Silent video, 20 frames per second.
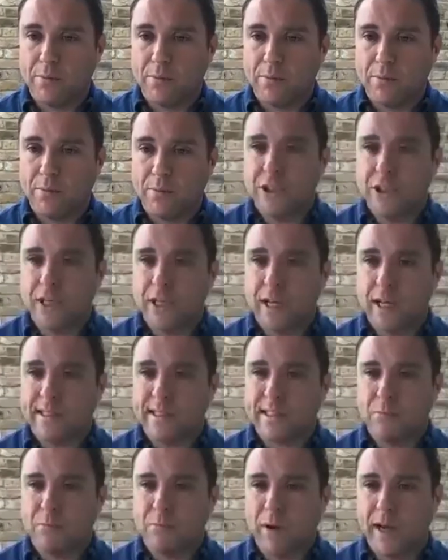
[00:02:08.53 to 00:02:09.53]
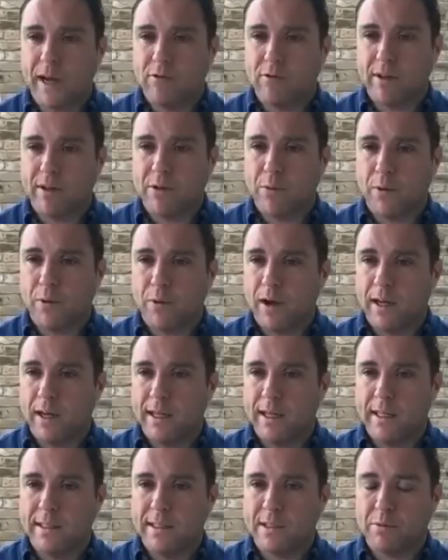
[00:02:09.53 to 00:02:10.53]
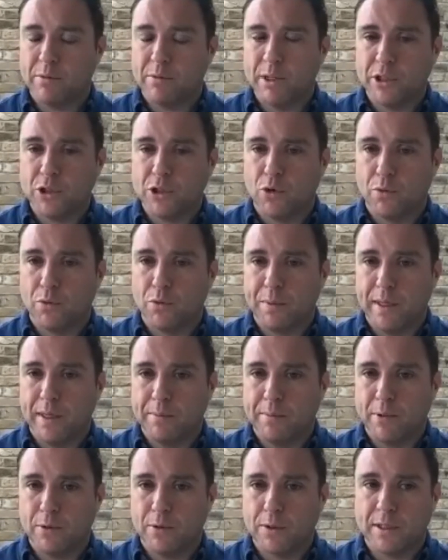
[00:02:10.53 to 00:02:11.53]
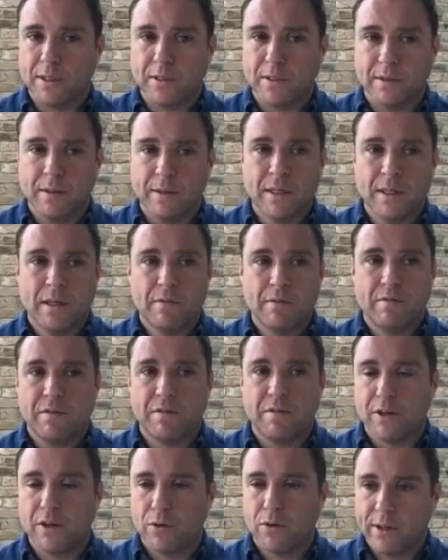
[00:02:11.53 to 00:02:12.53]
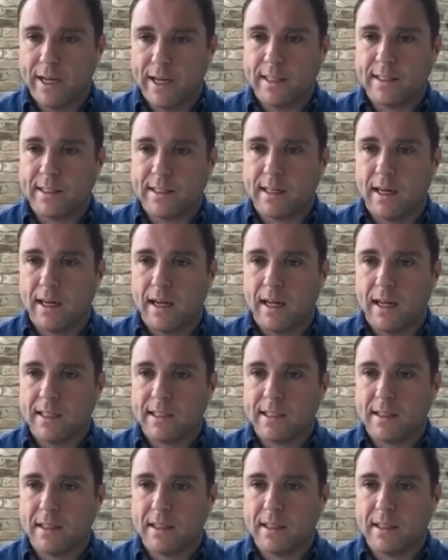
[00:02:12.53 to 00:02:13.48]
and adjust where required to ensure people can fulfill their tasks